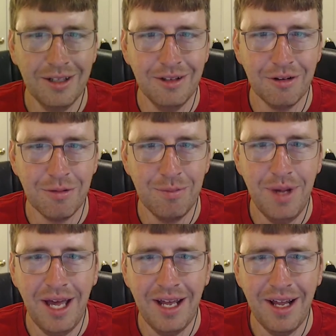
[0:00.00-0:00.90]
looks
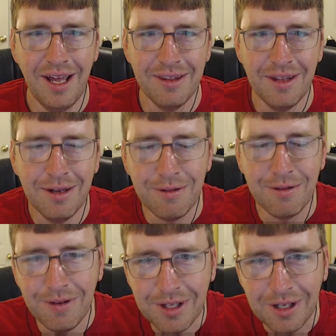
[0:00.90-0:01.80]
badass. That is
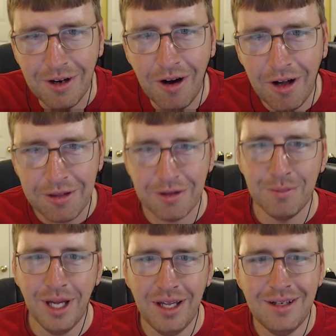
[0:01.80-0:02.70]
fucking
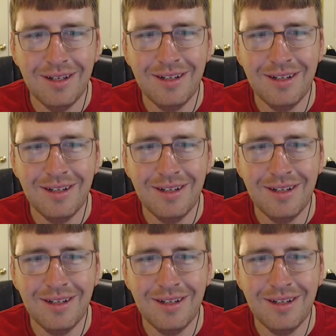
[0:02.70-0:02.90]
awesome, man.